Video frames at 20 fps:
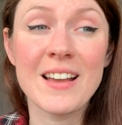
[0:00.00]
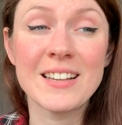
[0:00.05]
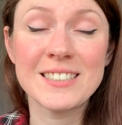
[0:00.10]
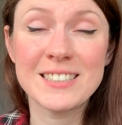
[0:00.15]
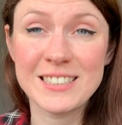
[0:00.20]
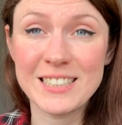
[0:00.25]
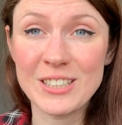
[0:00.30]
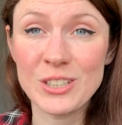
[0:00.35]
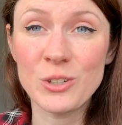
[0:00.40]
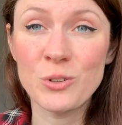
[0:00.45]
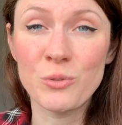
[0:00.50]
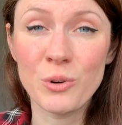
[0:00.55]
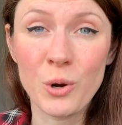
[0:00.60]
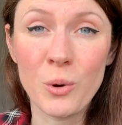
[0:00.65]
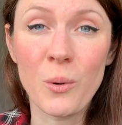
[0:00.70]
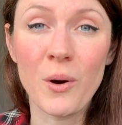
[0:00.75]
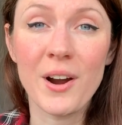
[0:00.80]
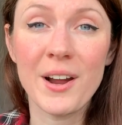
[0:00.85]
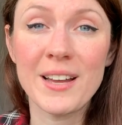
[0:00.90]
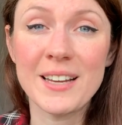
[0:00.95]
still
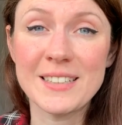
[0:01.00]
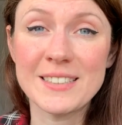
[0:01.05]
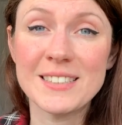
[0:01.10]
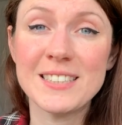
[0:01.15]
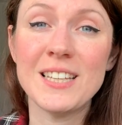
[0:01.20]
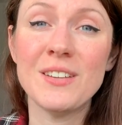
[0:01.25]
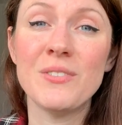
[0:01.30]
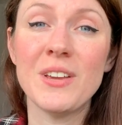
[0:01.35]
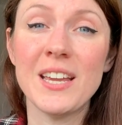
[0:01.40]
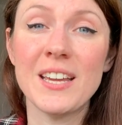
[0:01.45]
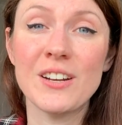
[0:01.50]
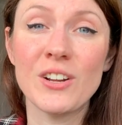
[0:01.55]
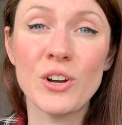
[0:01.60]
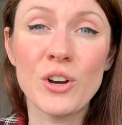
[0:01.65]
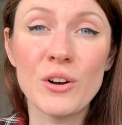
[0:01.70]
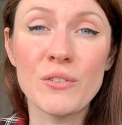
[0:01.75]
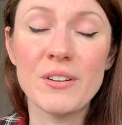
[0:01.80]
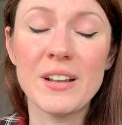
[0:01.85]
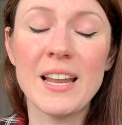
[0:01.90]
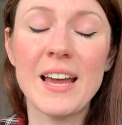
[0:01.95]
require a CV and a
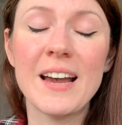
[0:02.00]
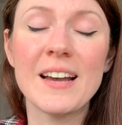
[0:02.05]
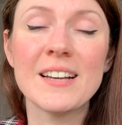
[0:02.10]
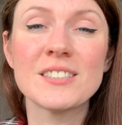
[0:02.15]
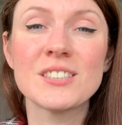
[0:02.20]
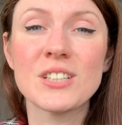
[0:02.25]
cover letter,